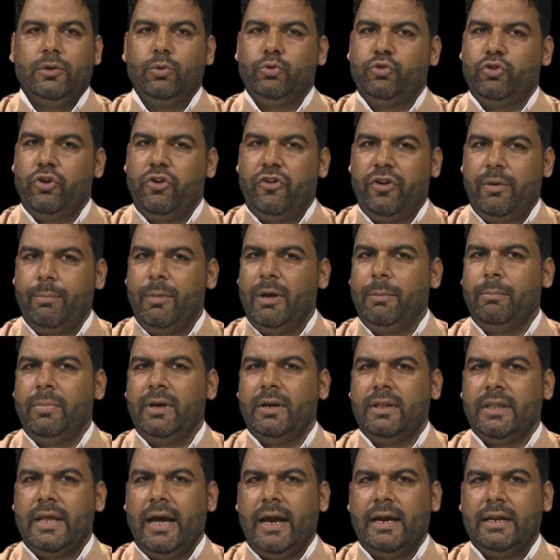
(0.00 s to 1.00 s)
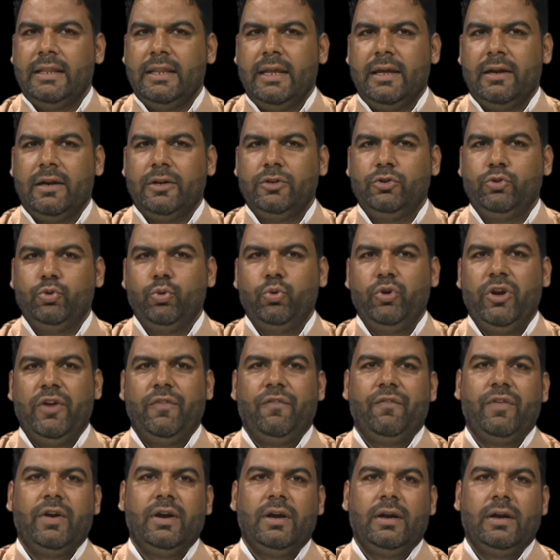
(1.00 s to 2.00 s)
You should remember that there are two
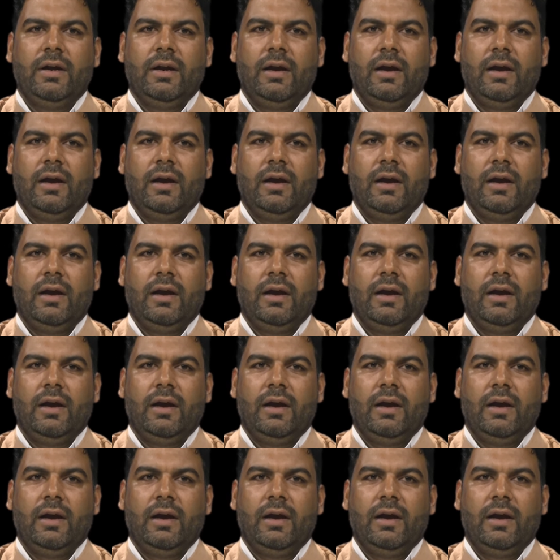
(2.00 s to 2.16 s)
different